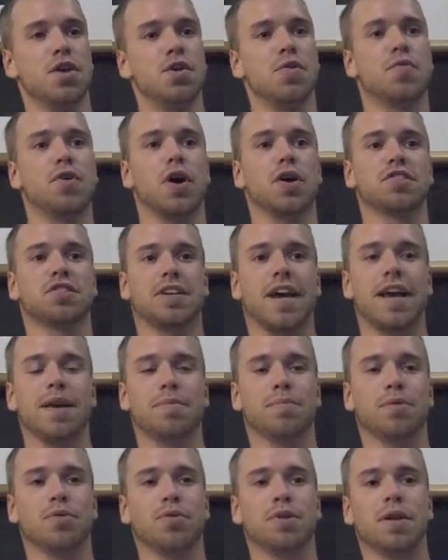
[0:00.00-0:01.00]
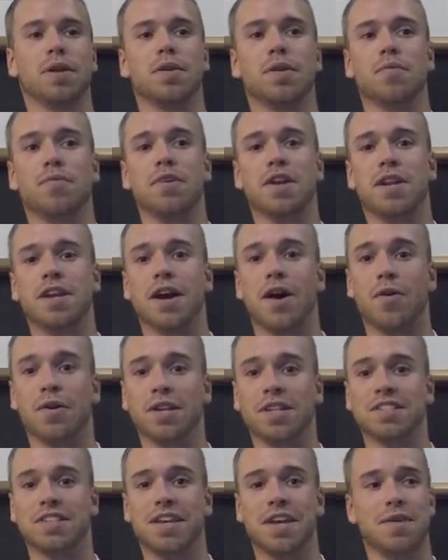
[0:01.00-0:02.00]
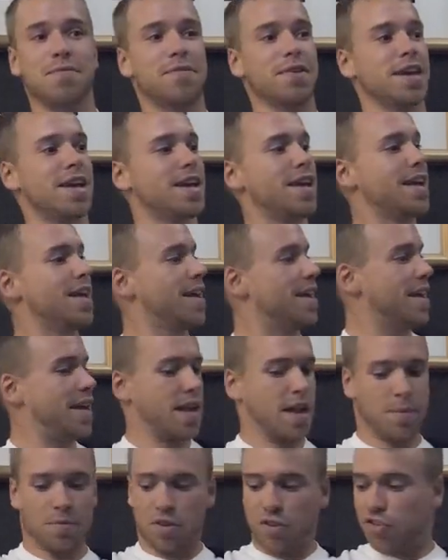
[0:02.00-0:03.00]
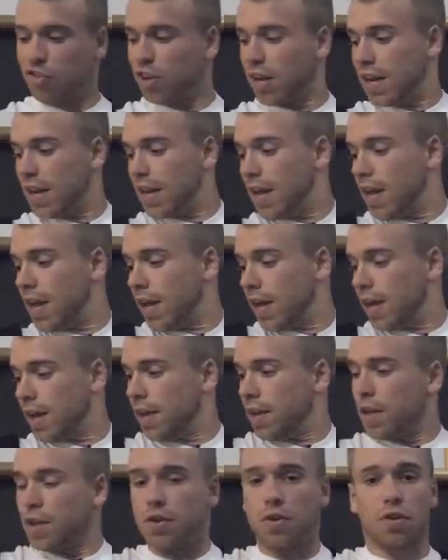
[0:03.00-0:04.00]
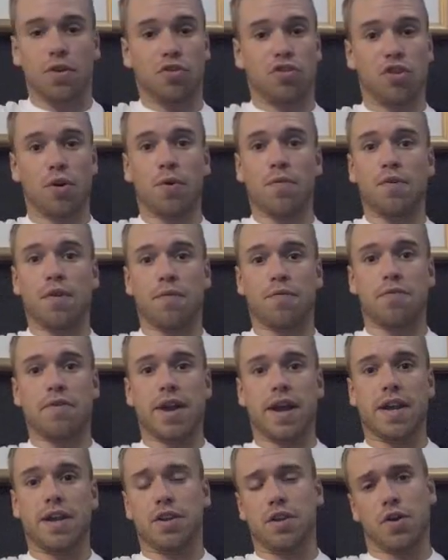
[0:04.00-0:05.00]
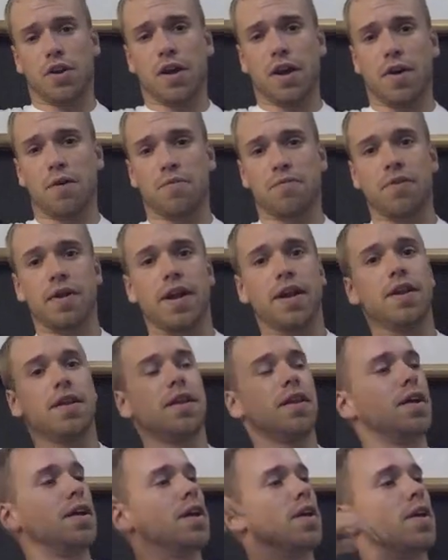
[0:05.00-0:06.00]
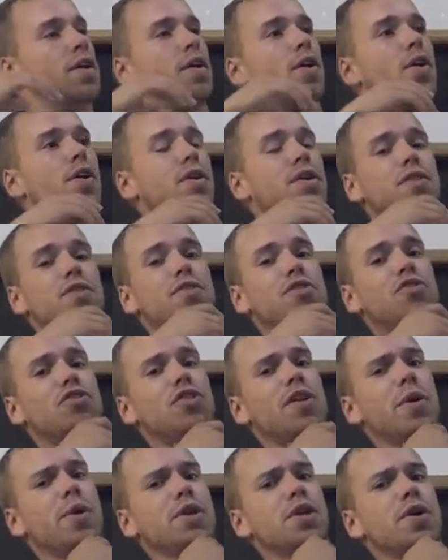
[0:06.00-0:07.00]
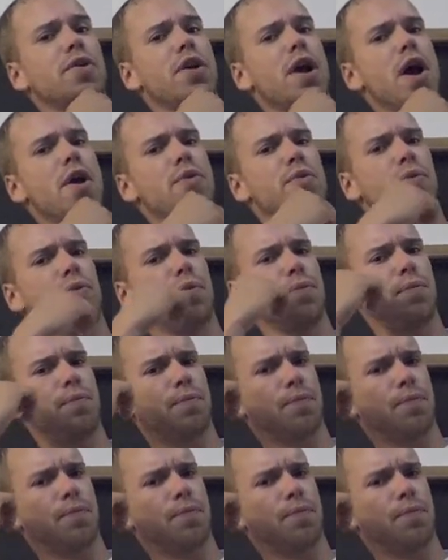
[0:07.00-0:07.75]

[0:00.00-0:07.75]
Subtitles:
You've got a skateboarding video on the TV. And I'm just chilling here. You can chill with your friend, your girlfriend, or you can just chill on your own.